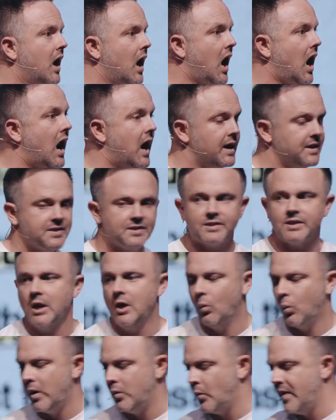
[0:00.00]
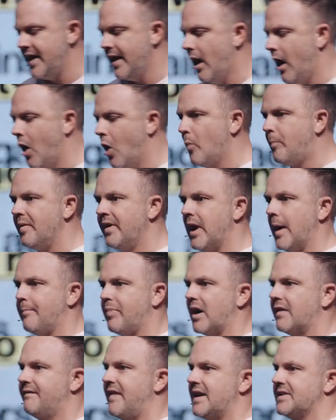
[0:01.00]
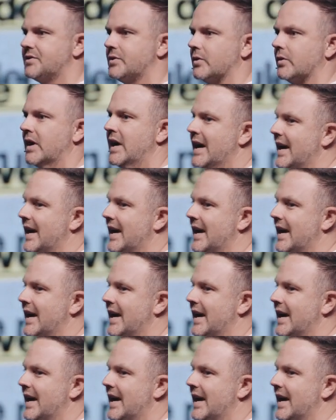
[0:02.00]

us when we open up our vessel.